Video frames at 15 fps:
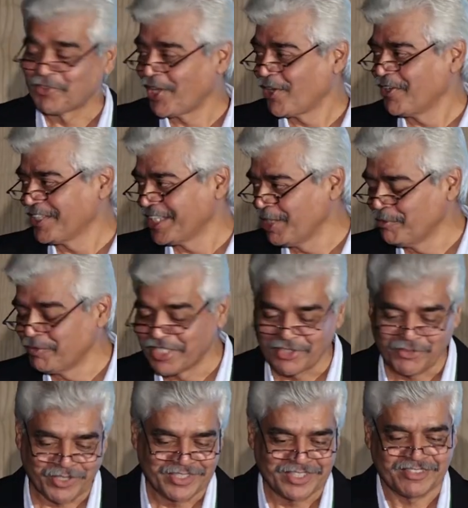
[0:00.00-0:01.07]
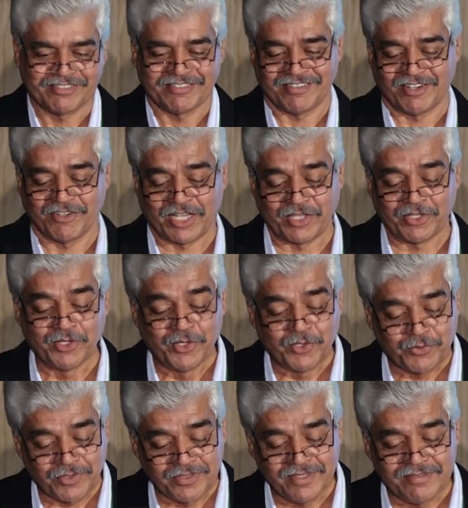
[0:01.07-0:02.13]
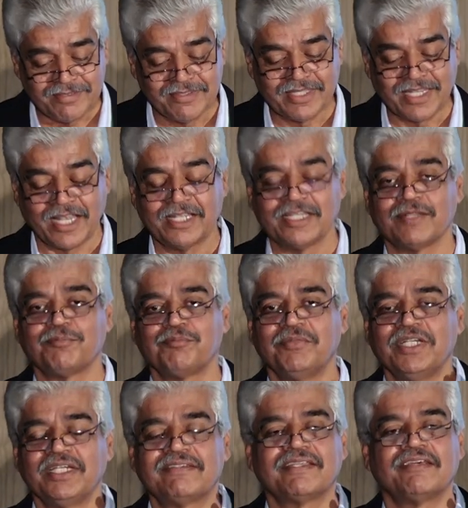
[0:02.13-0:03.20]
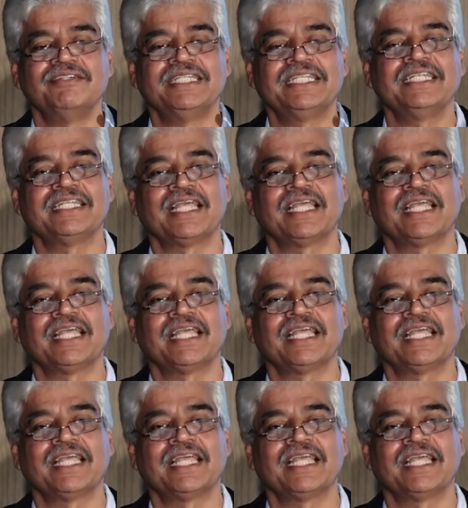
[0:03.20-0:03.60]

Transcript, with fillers: so I got 10 minutes, so I'll just run. So this is the reality. It's 17